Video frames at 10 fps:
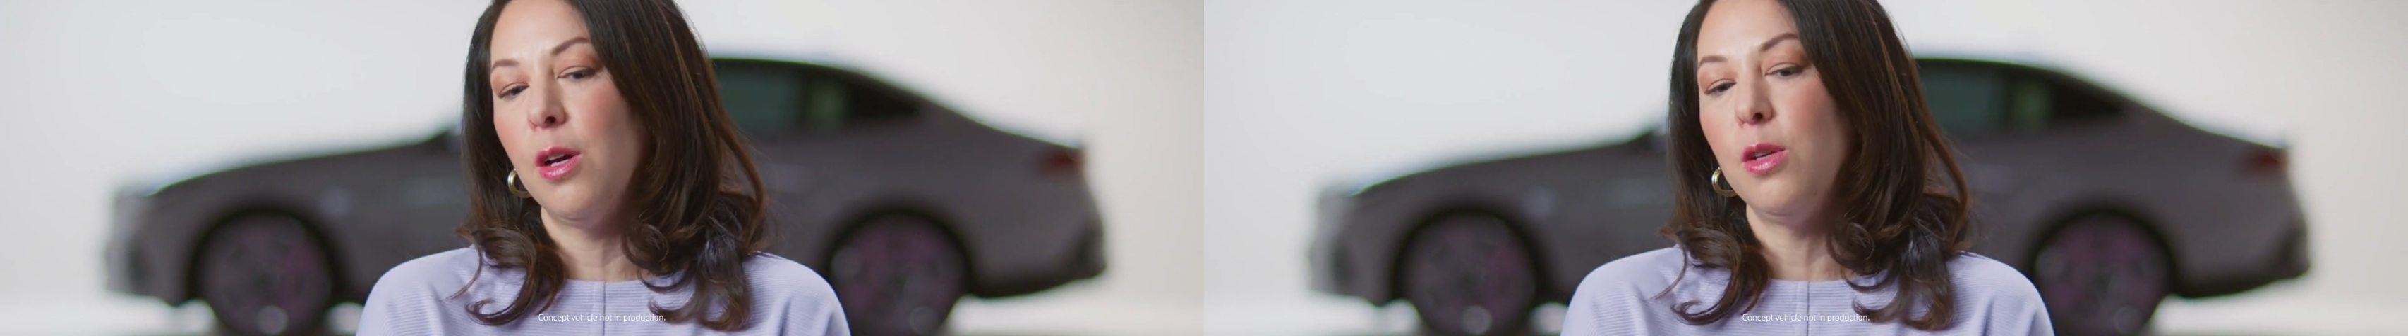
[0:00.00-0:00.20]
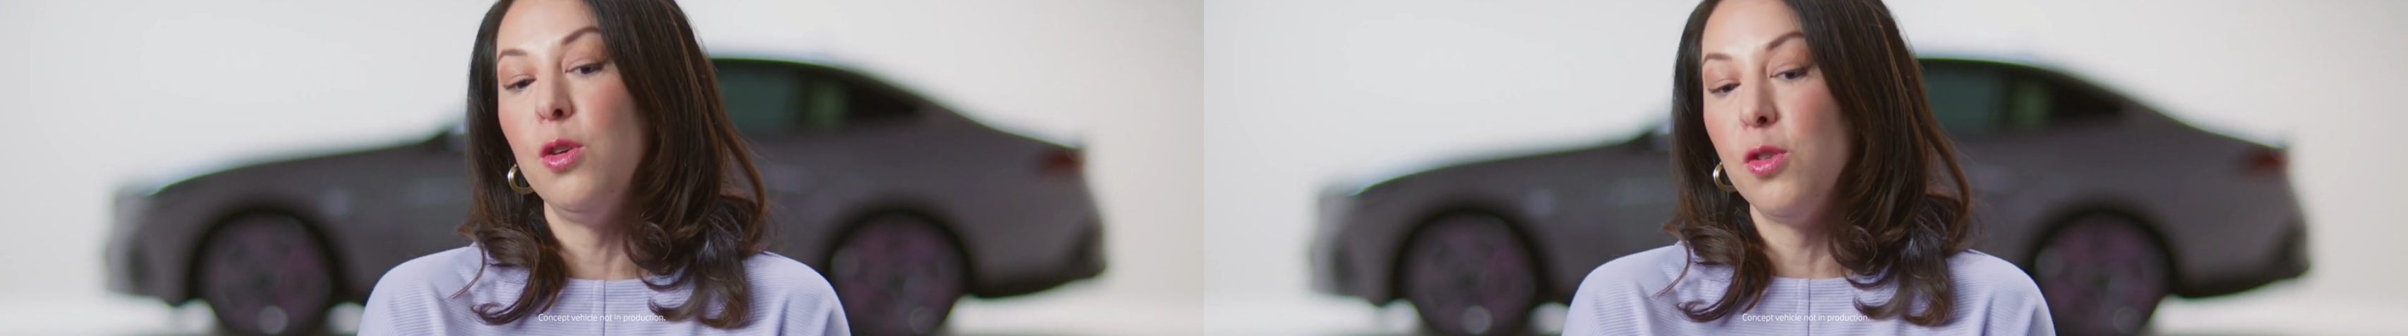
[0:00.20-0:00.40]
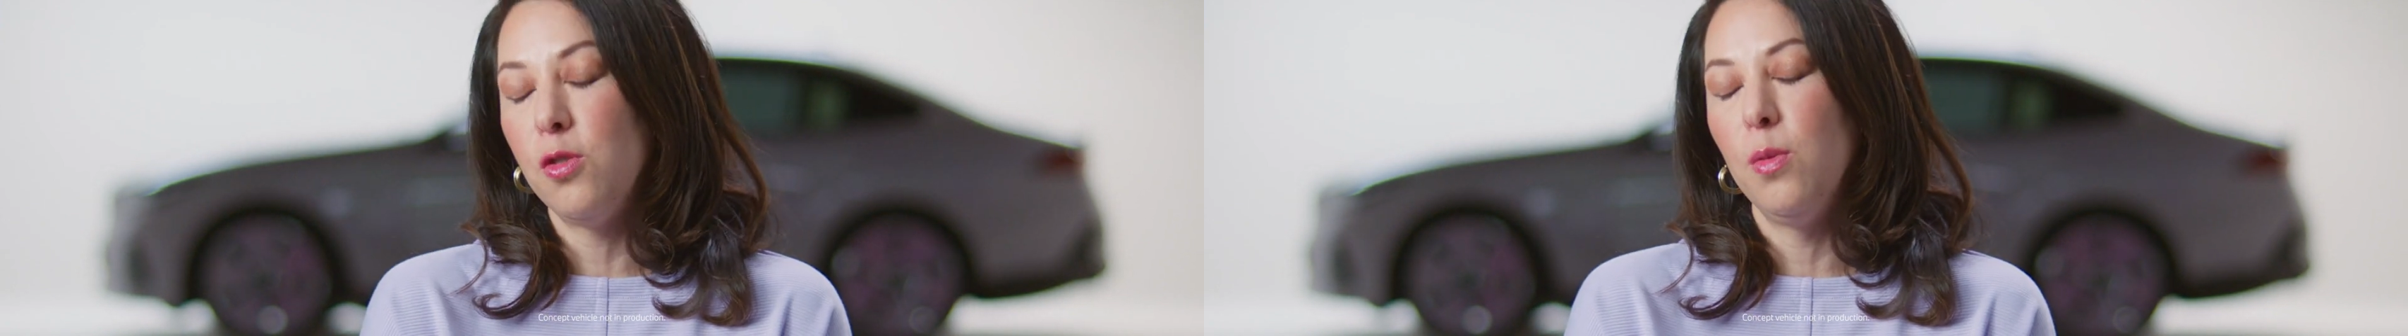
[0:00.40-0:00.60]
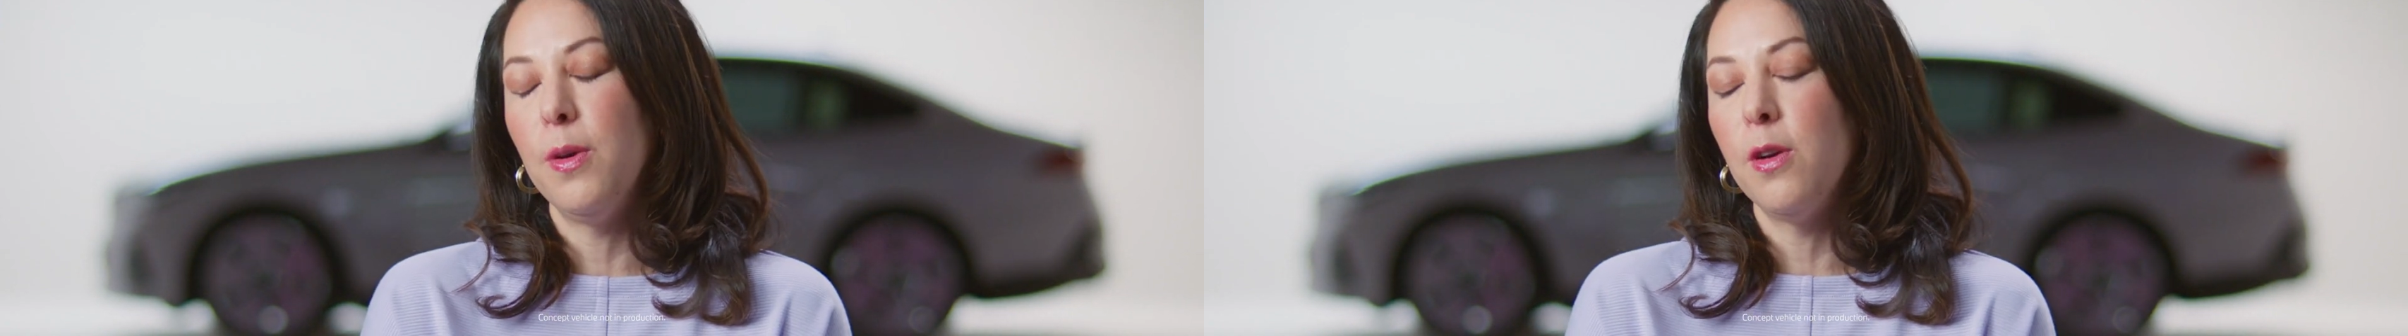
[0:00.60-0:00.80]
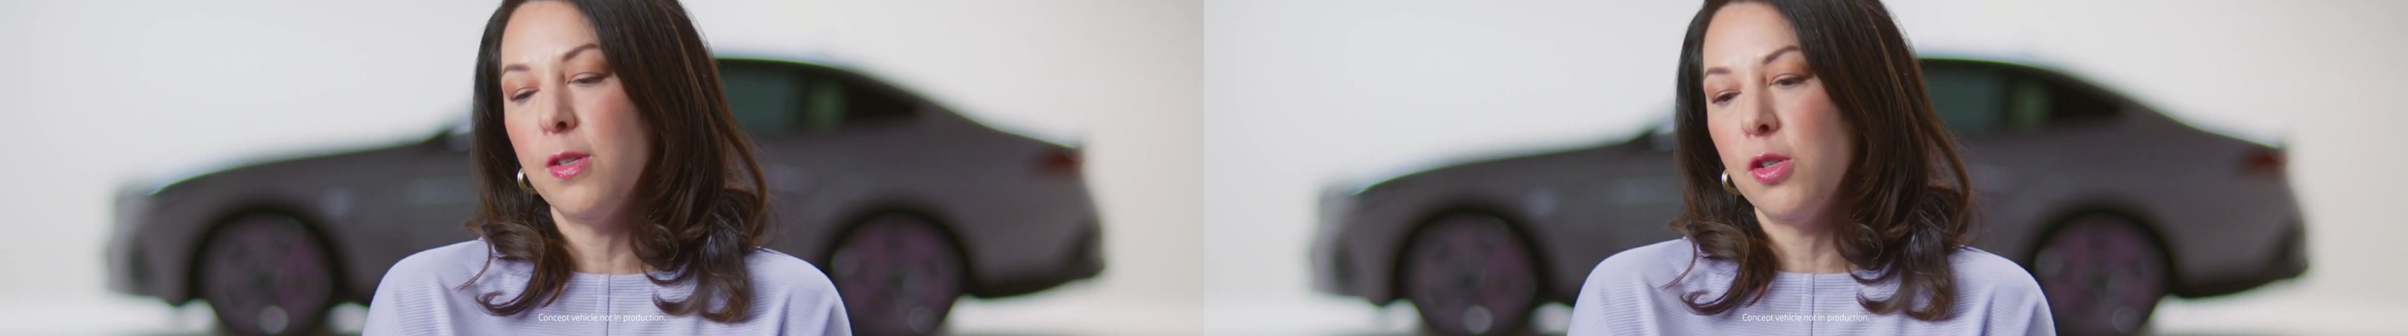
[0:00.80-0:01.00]
used to,
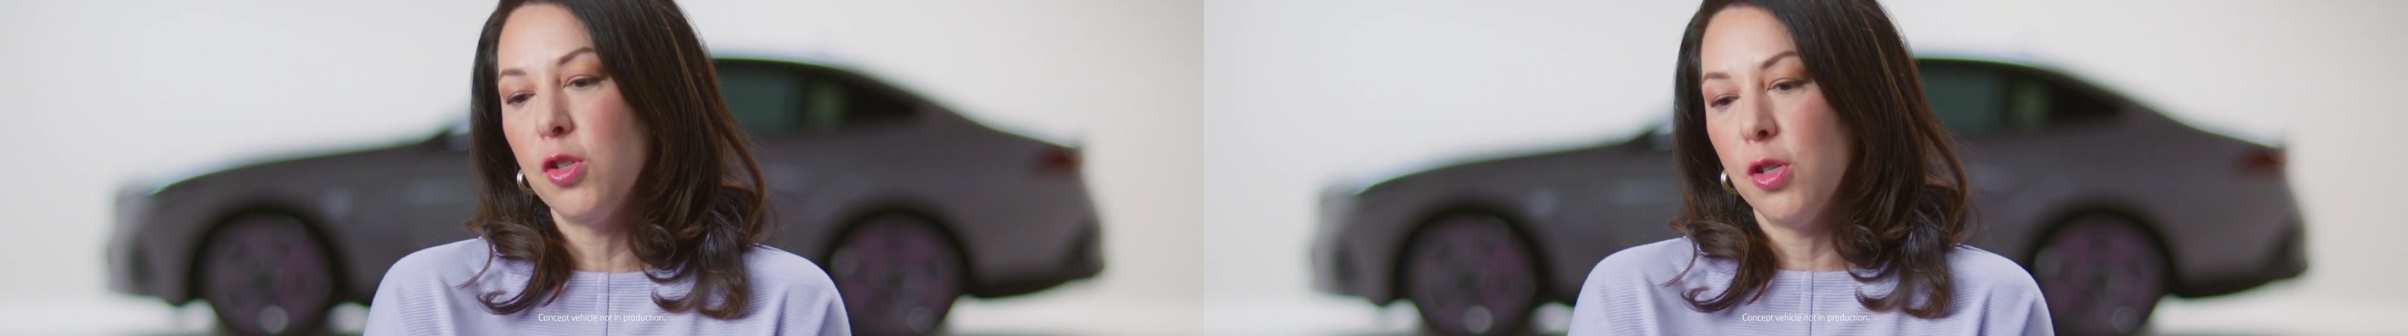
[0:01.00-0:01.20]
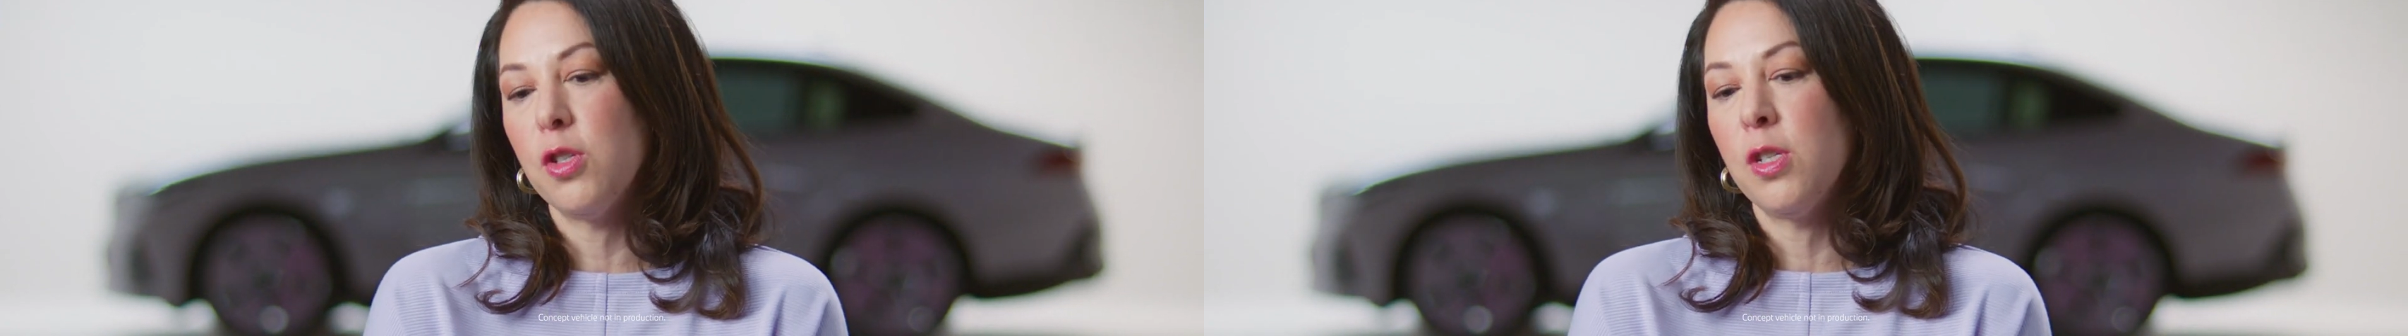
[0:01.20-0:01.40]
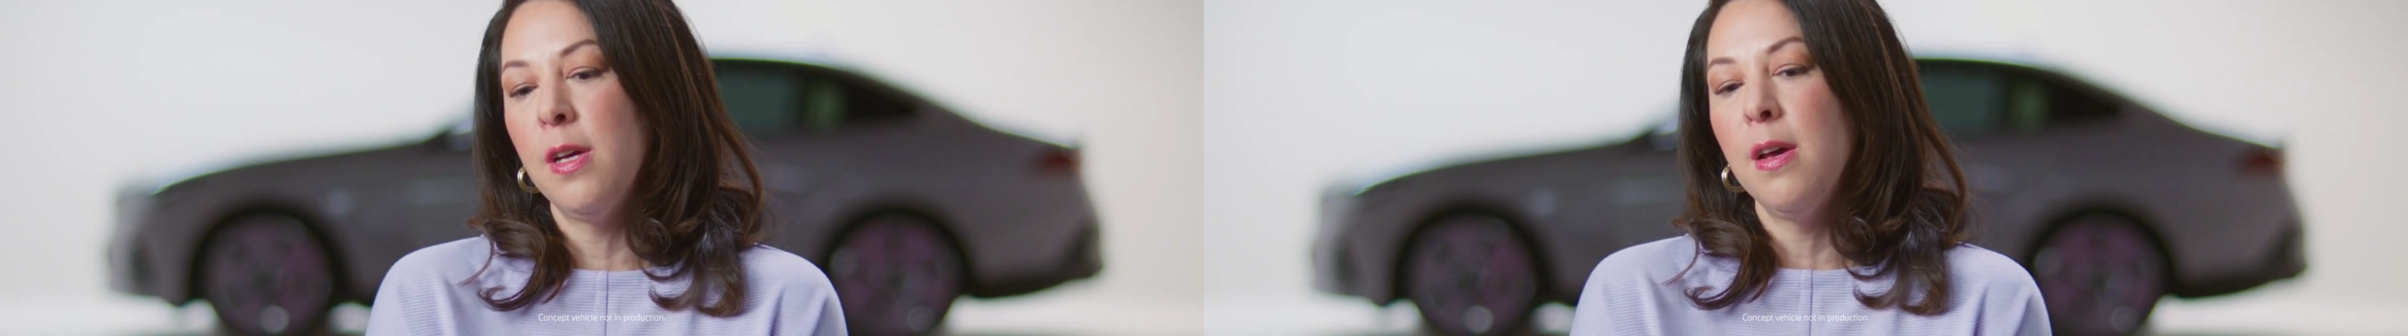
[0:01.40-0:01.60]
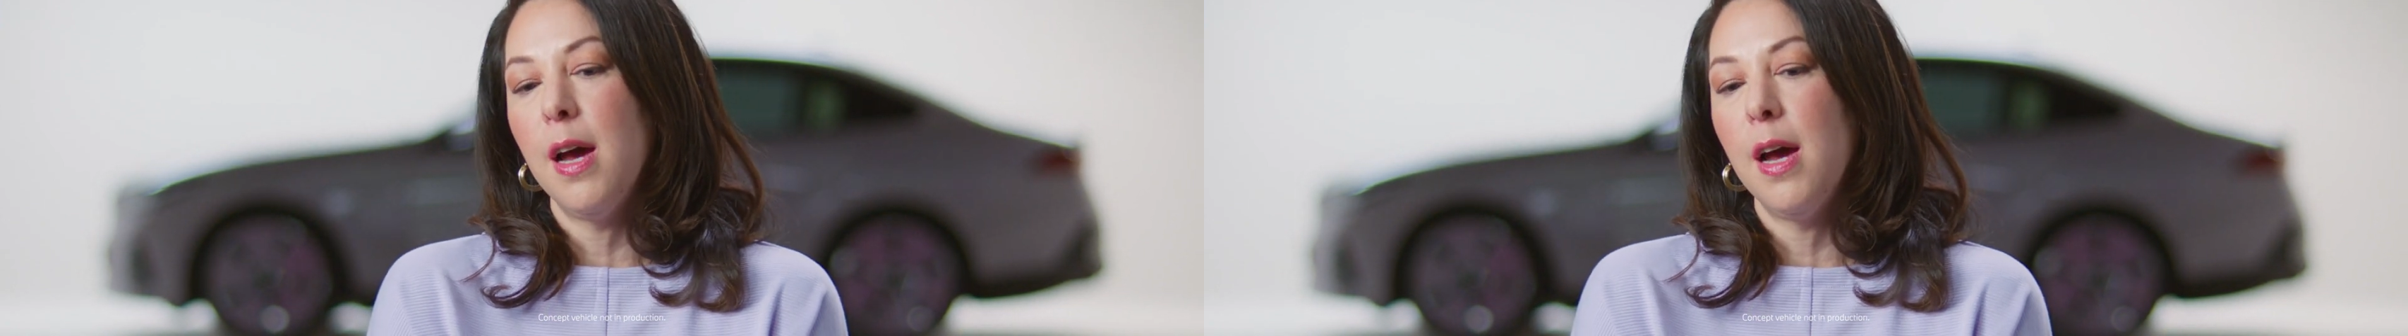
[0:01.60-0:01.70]
because it just